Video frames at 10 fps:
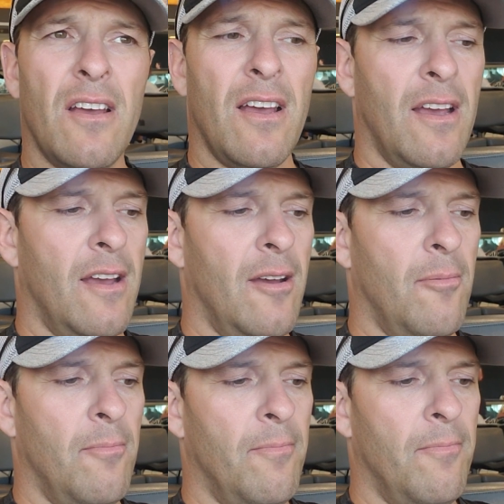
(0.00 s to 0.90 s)

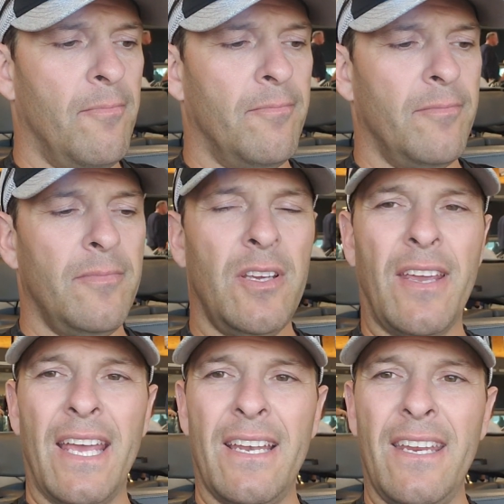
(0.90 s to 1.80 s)
You
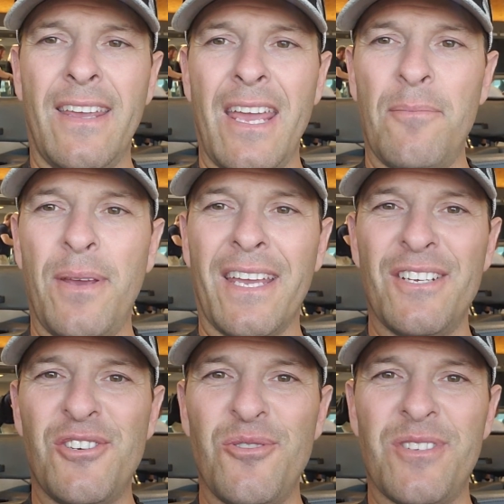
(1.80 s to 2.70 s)
can't pick
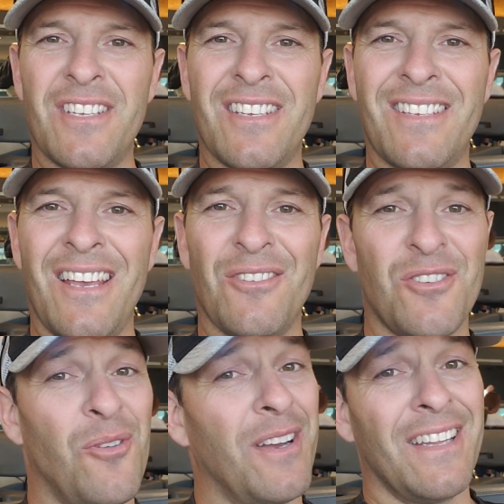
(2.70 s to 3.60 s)
and choose as the sale's
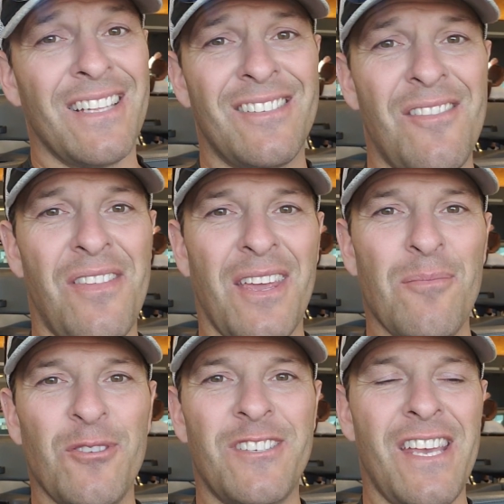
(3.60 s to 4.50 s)
going. That's the thing
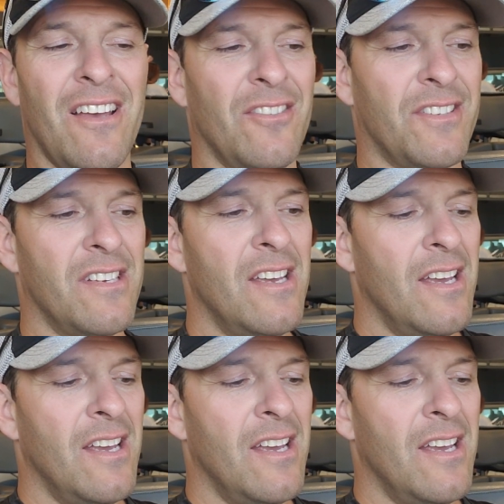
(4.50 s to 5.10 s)
about sales.